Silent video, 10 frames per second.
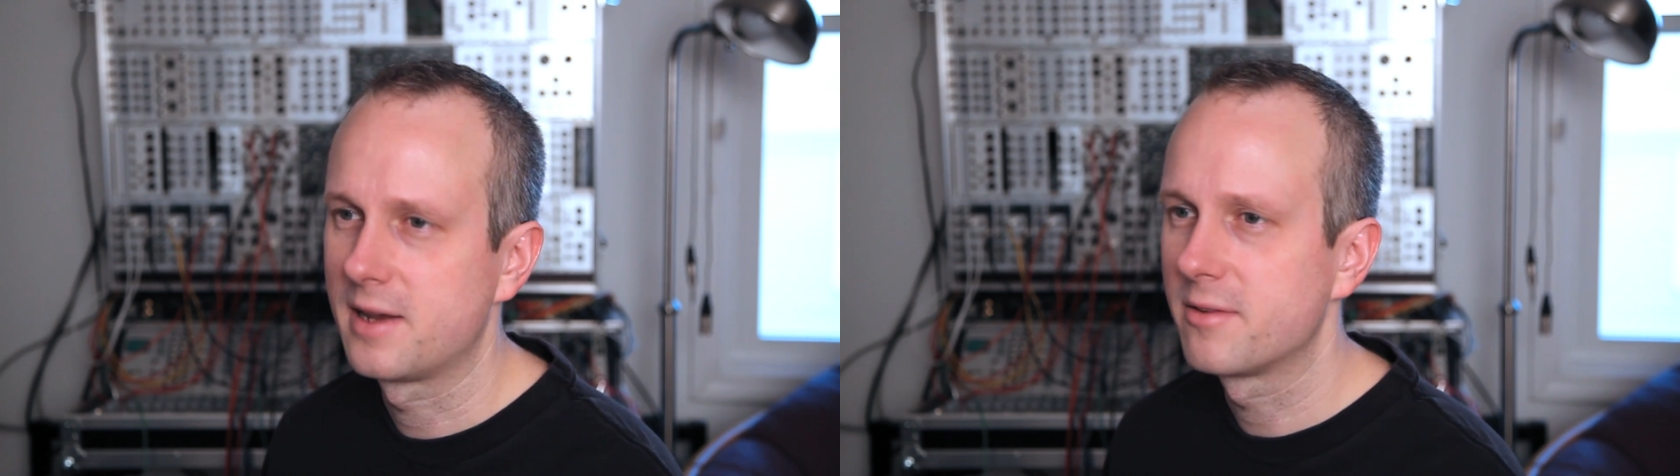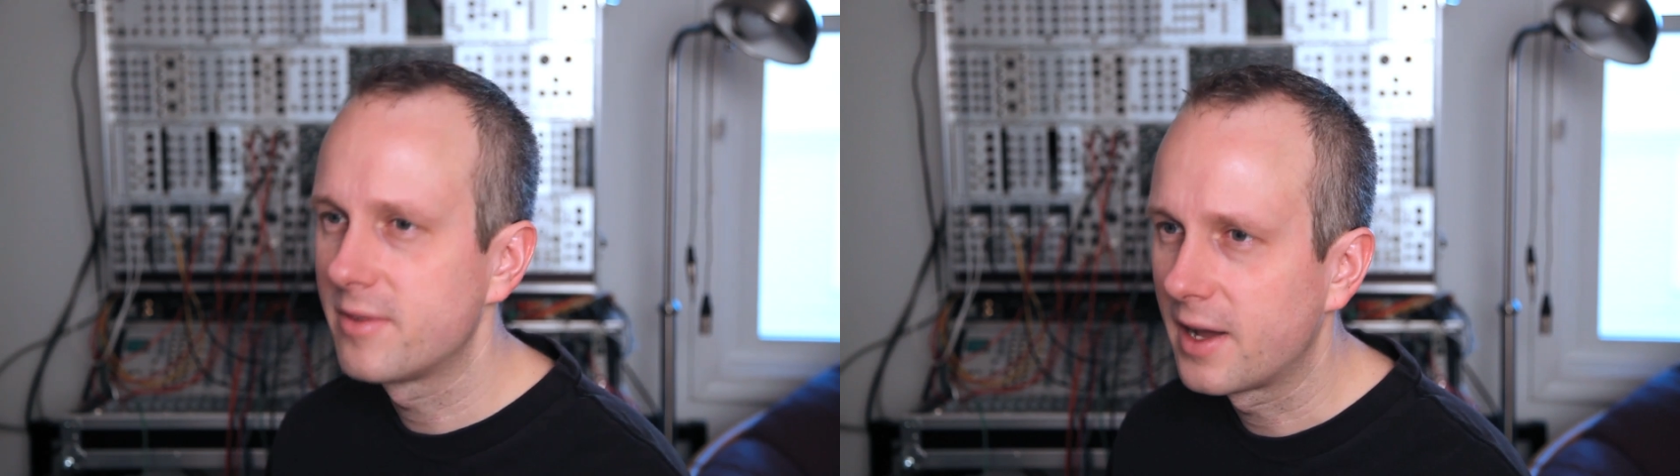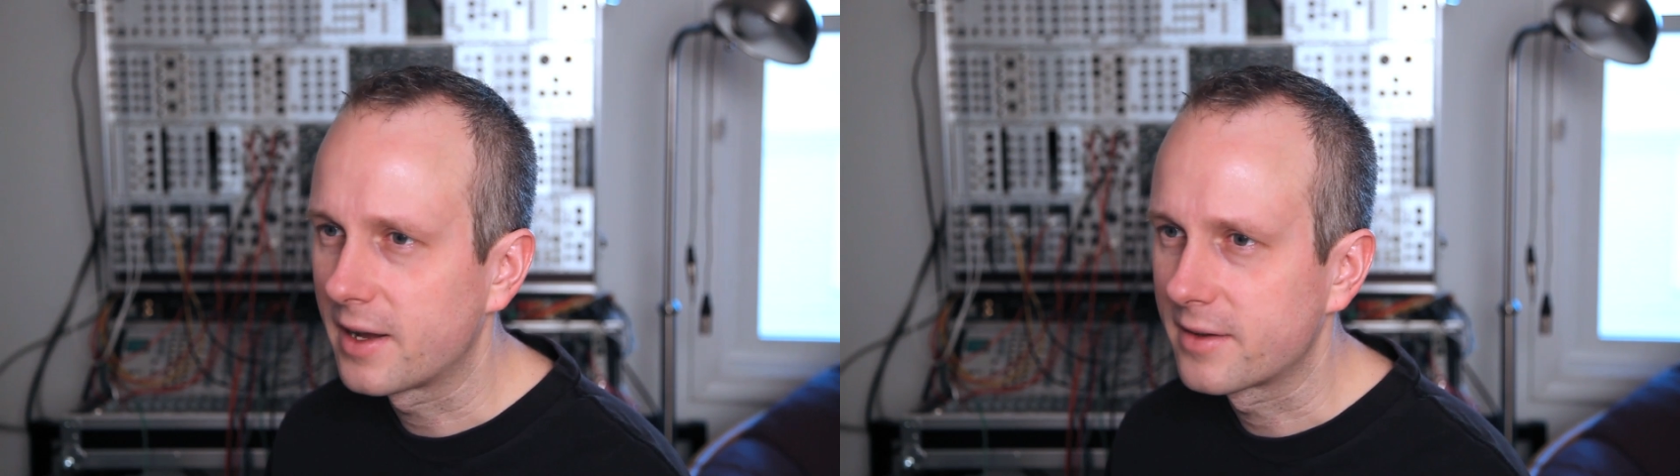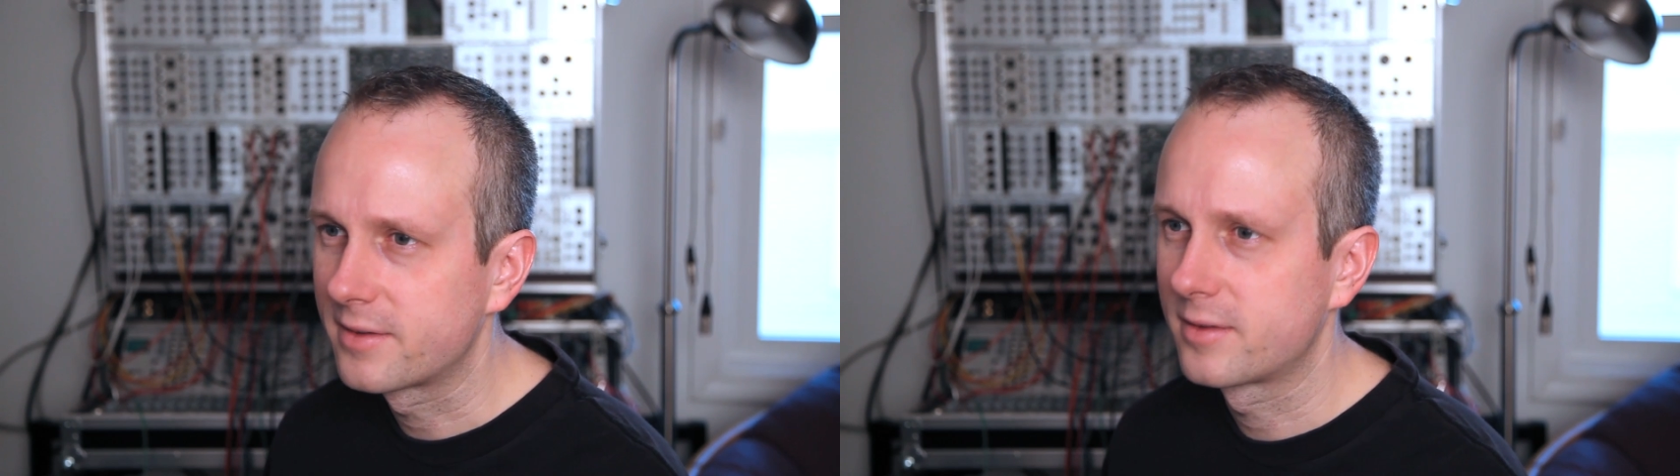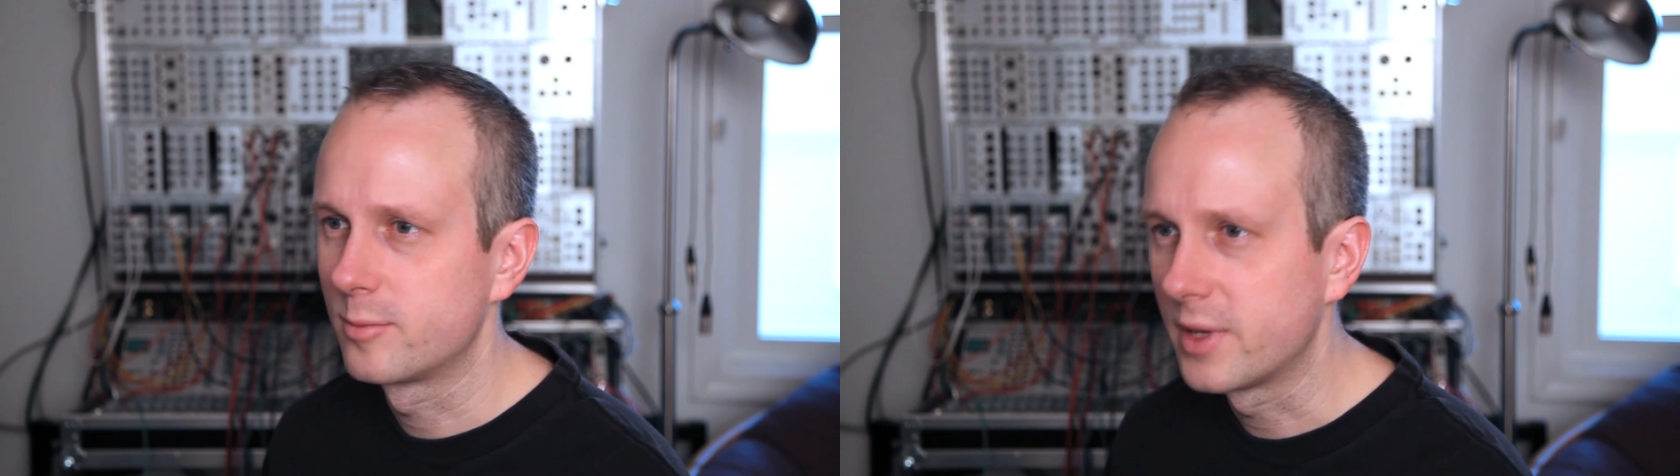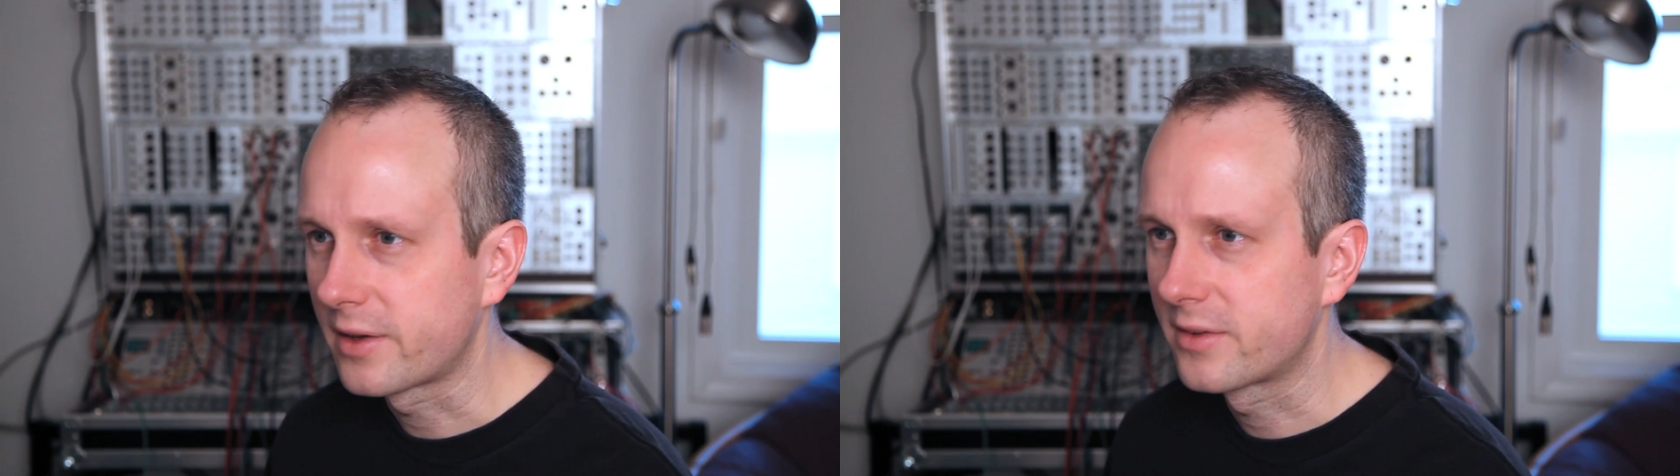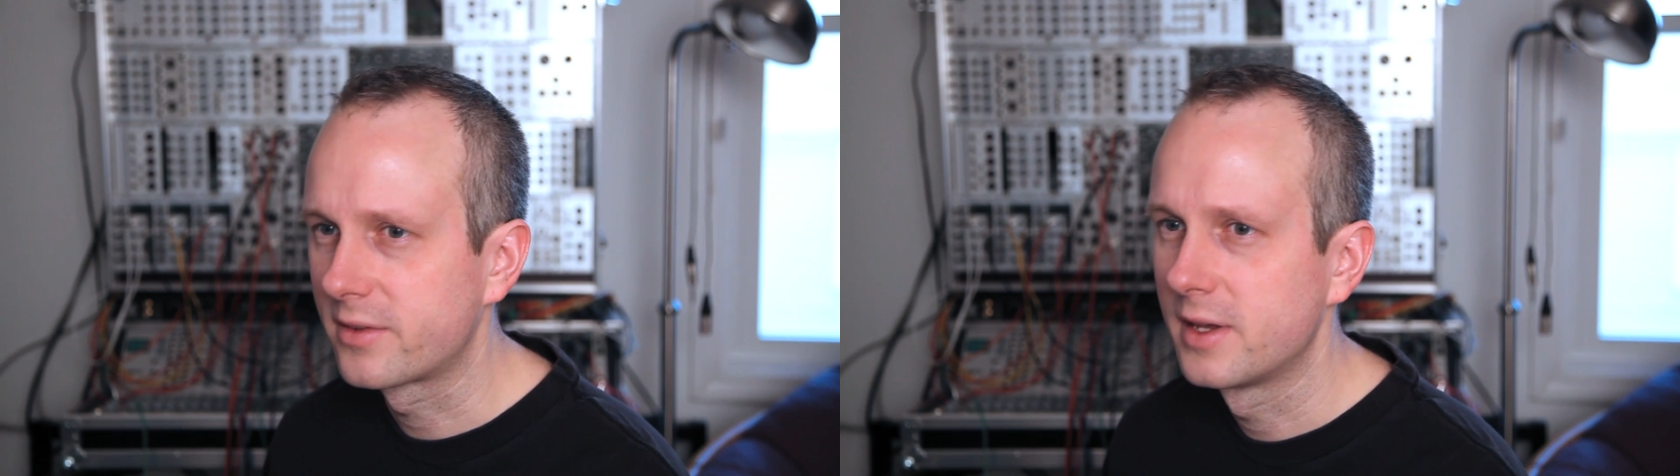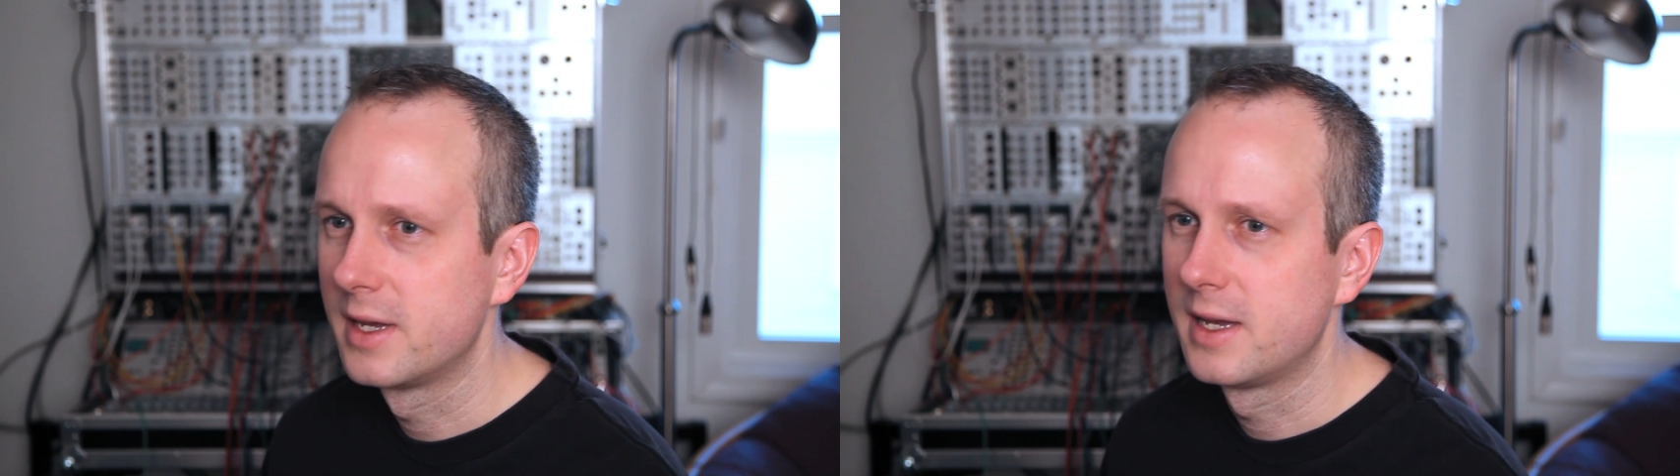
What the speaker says: effects, mix,